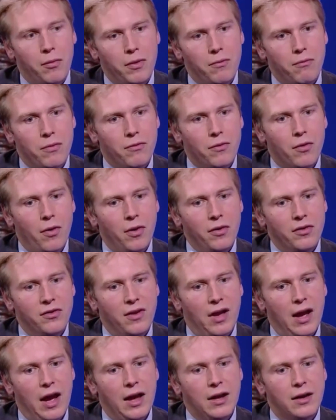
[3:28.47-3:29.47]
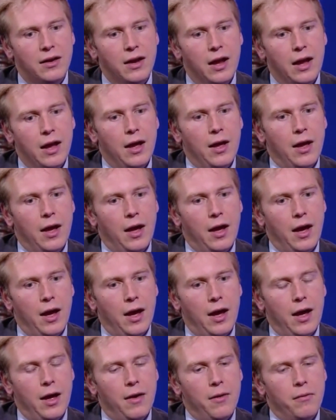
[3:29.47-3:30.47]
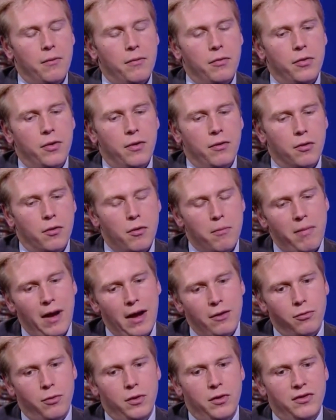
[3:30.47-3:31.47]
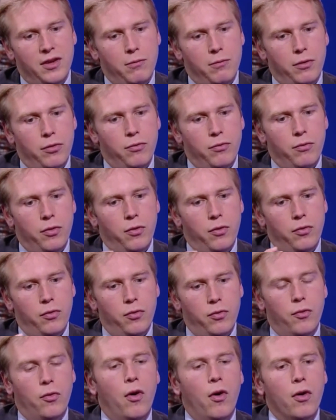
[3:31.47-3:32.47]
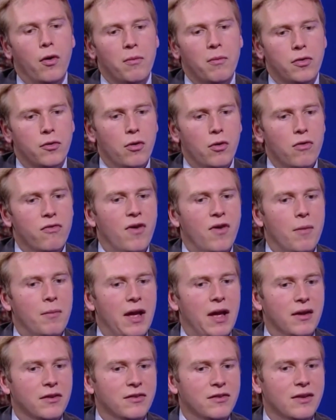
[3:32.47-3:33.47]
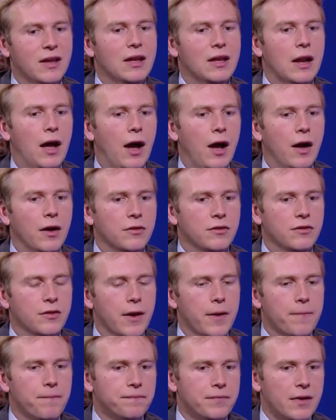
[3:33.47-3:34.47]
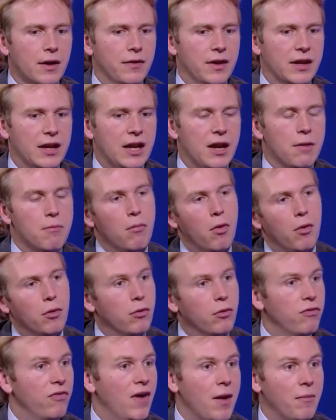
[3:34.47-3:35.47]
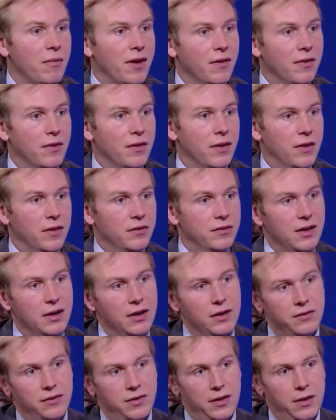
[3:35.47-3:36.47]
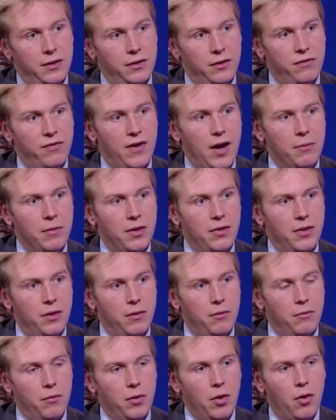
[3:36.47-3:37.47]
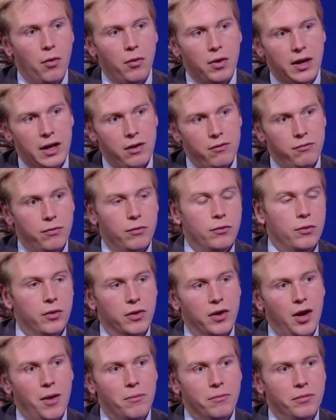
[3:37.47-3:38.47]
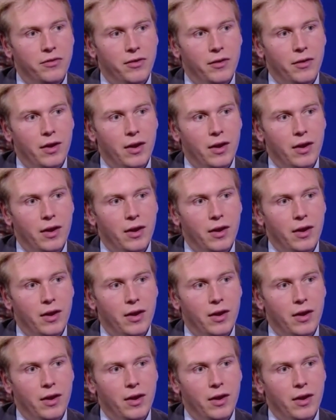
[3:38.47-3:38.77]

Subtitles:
we've got it. And going back to what you said with the royal, I mean, the royal family are seen as the kind of model family, aren't they? They're seen as the family that we all kind of look up